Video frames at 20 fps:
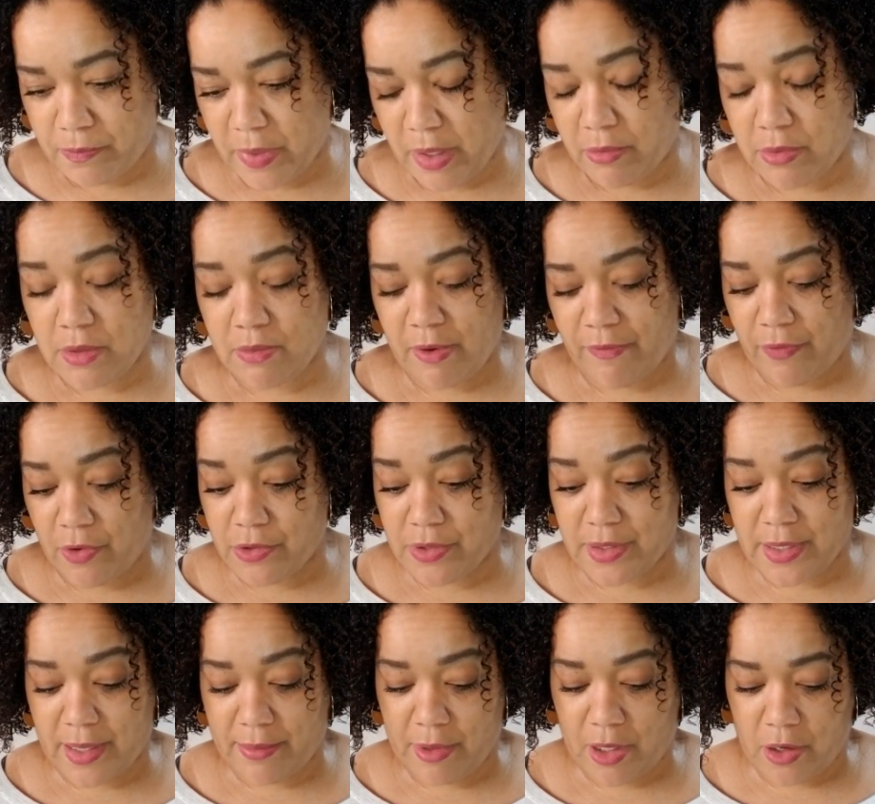That was my first
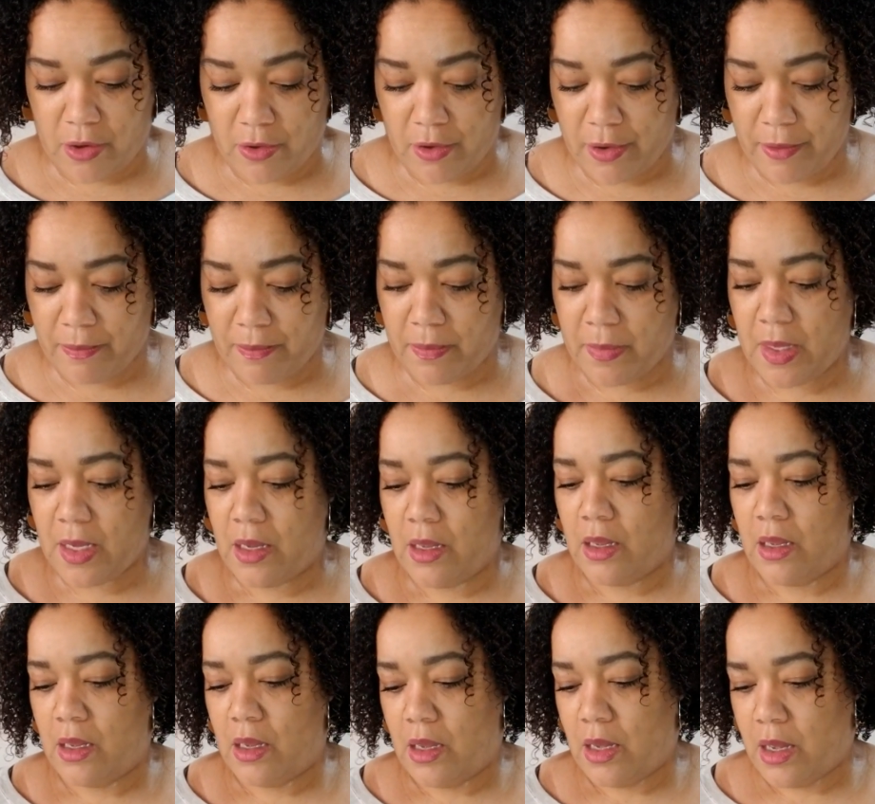time to Europe.
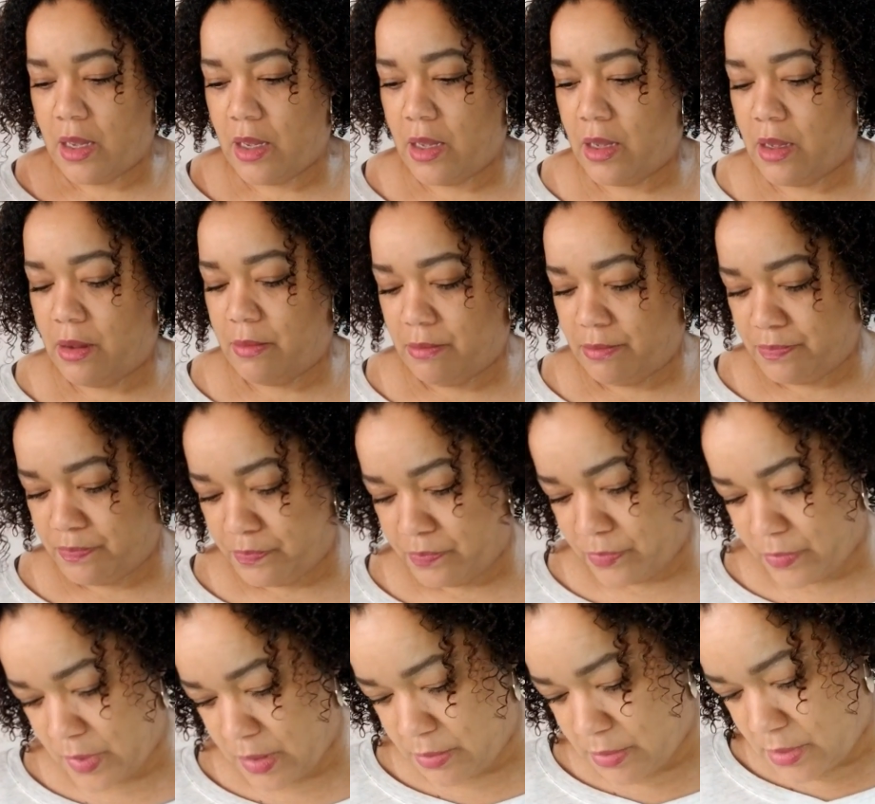
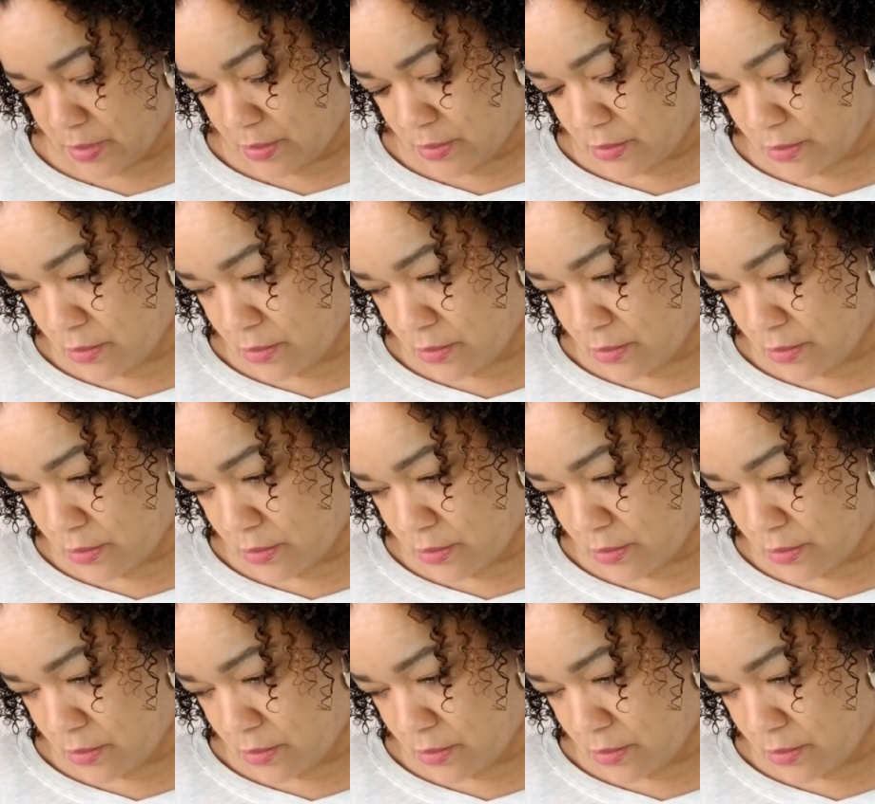It was